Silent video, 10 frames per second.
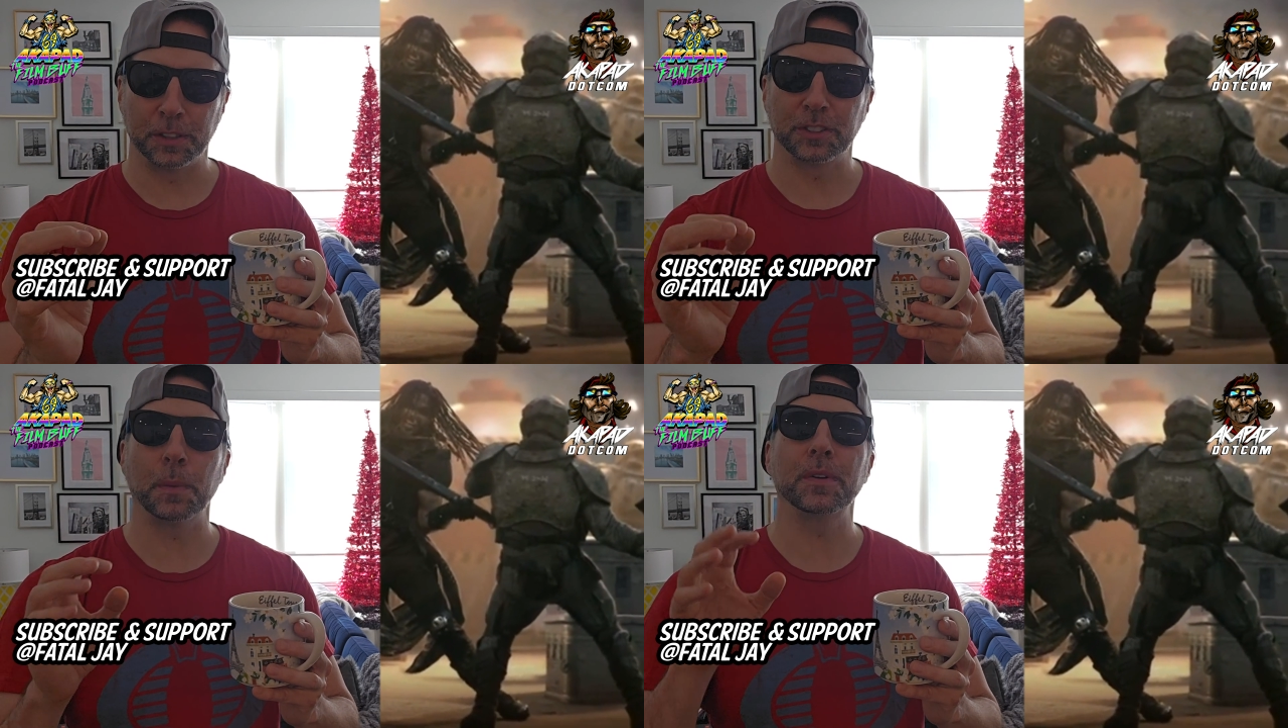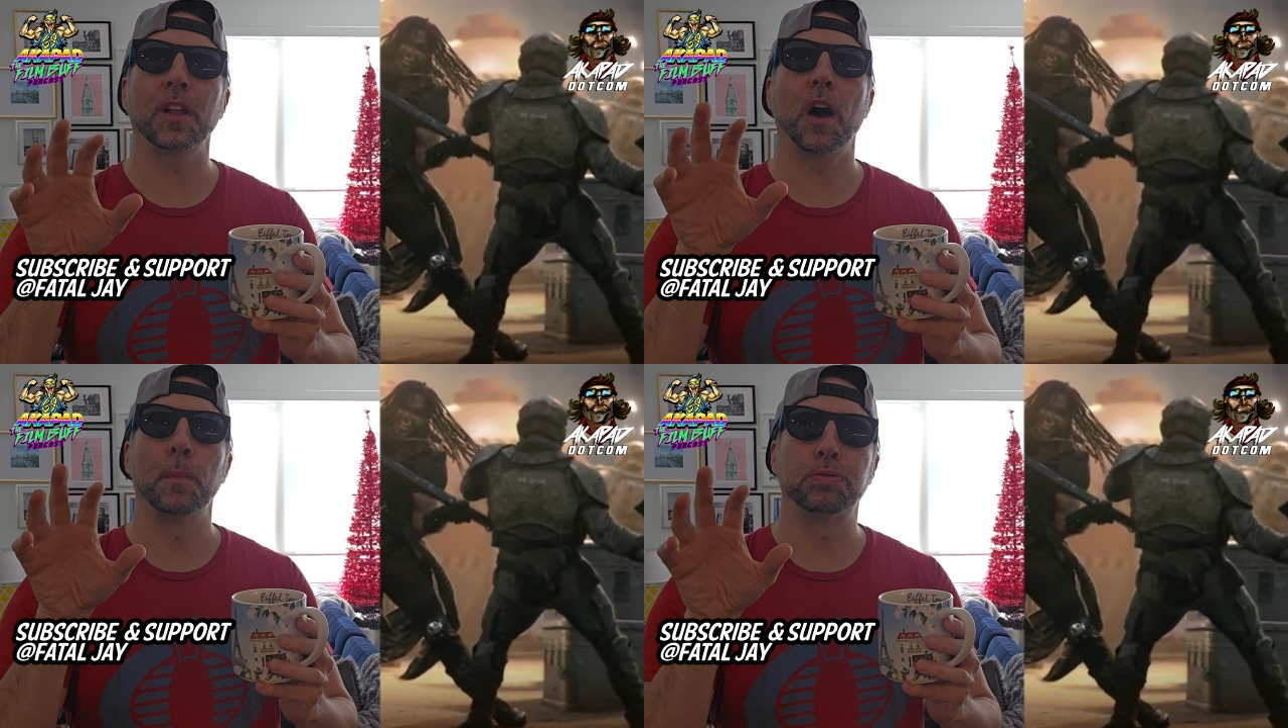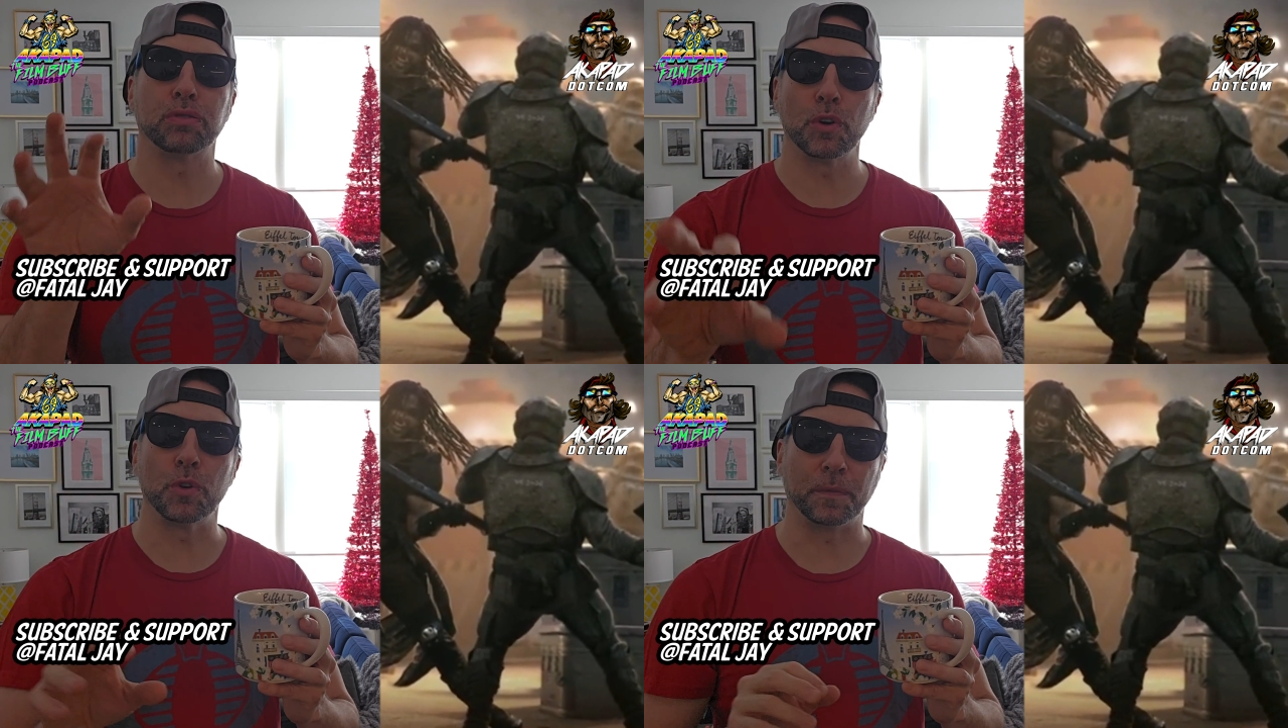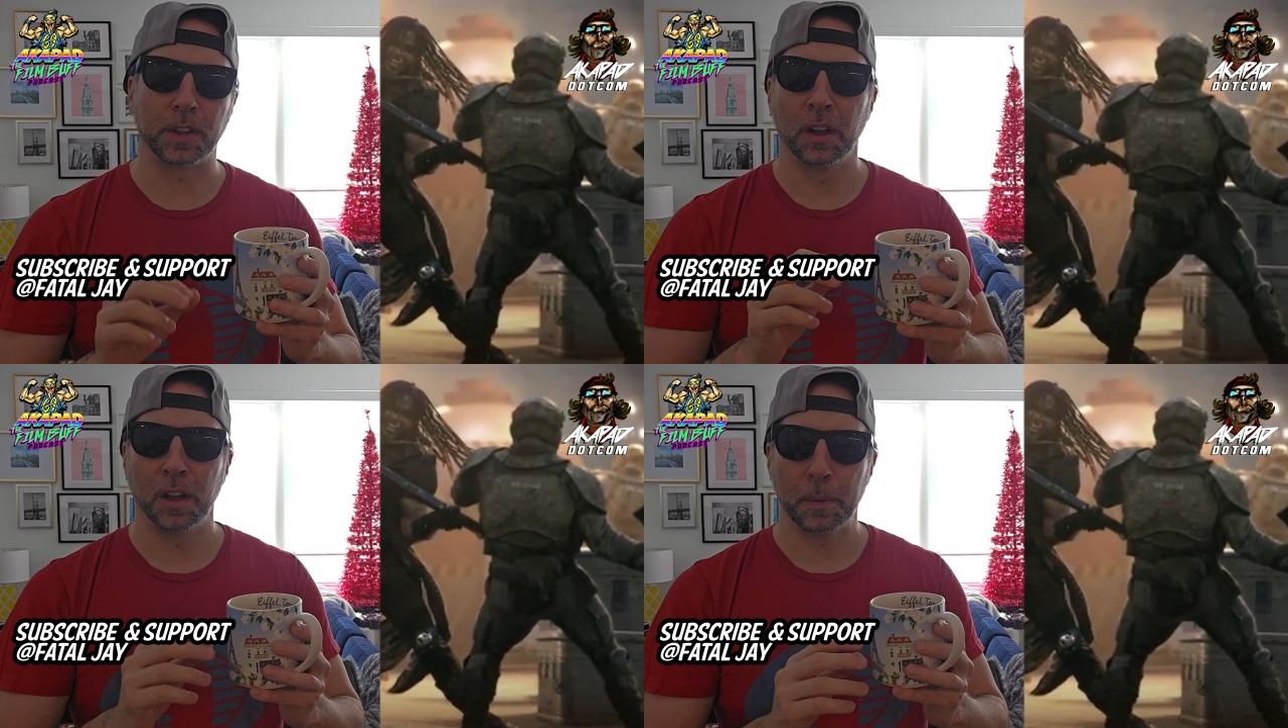someone
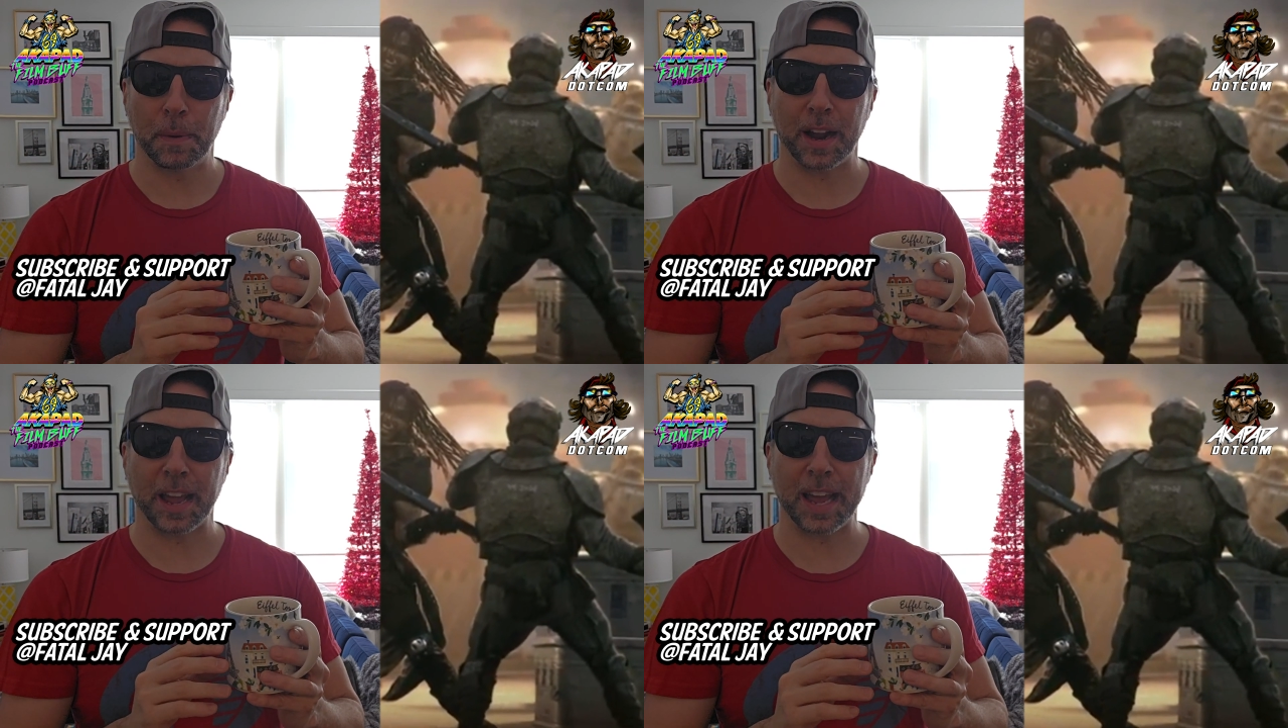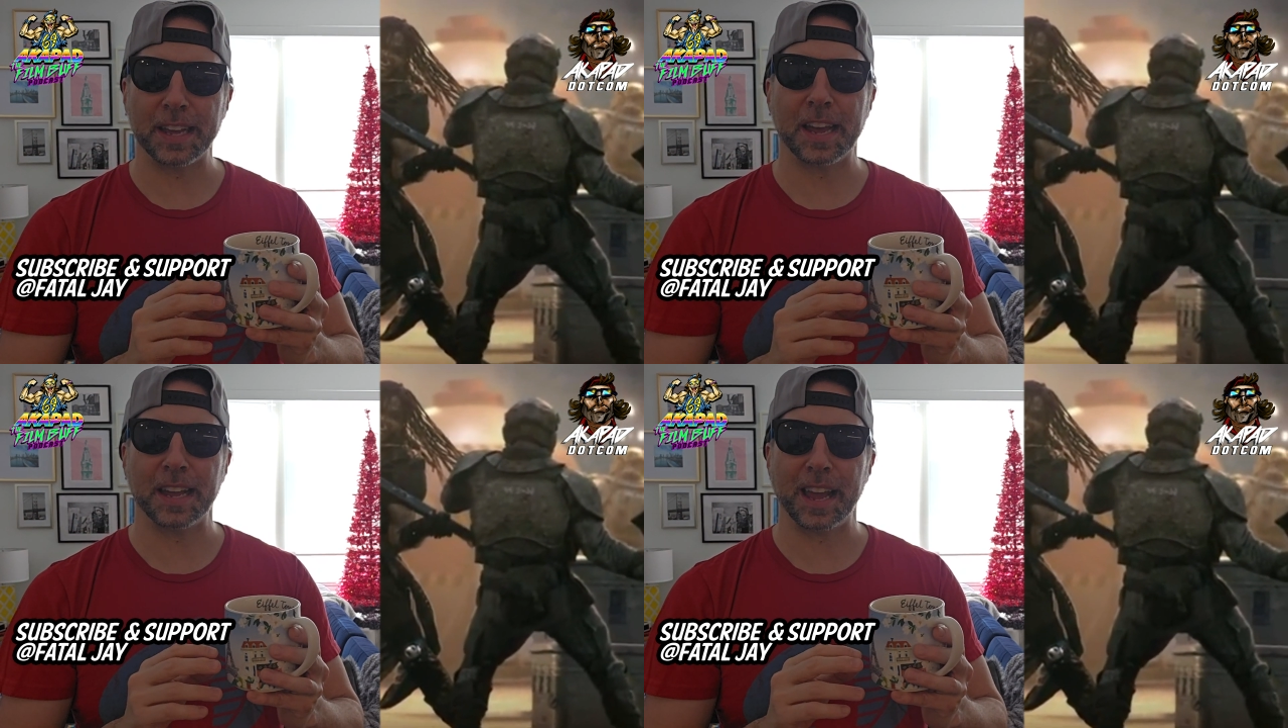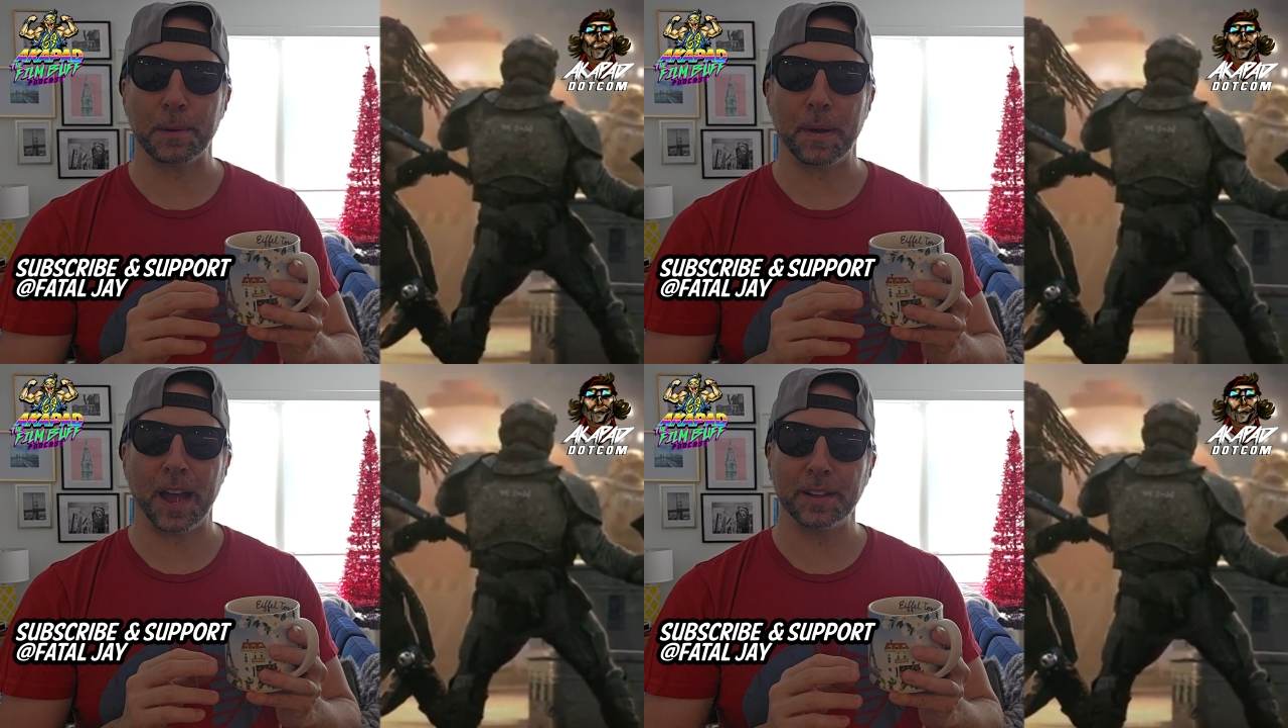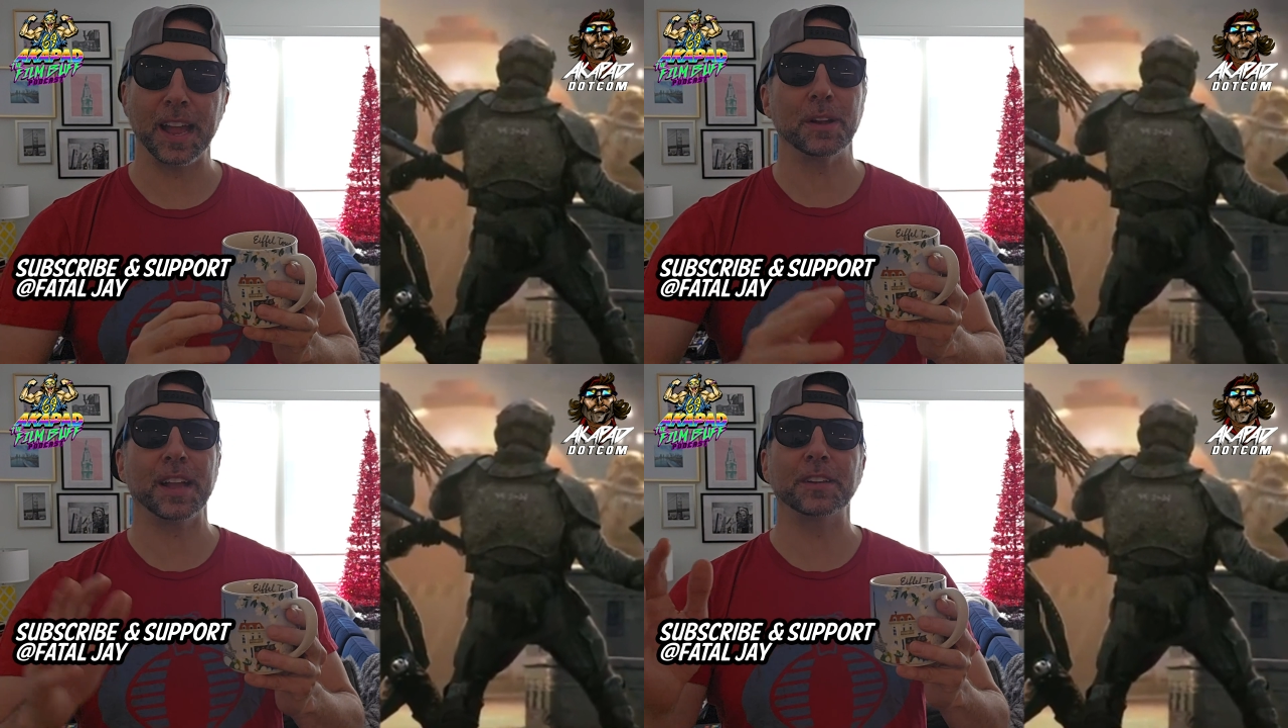approved by A K A Pad.
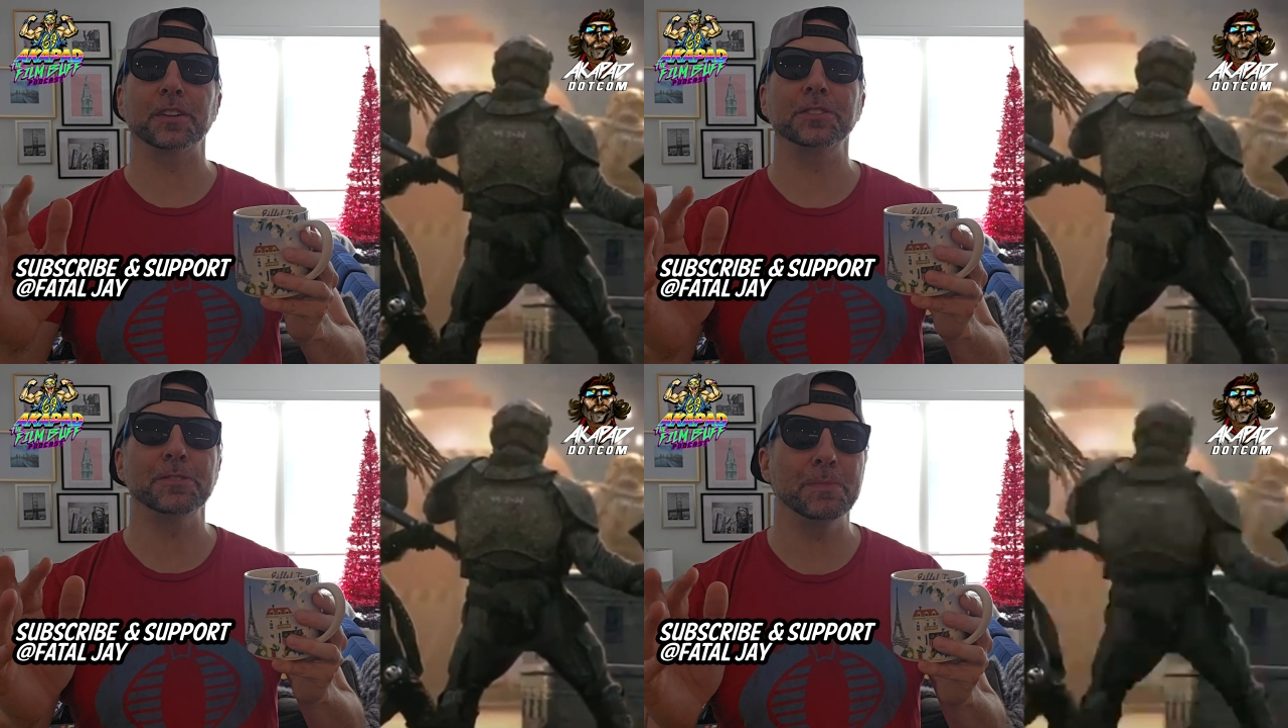Now that doesn't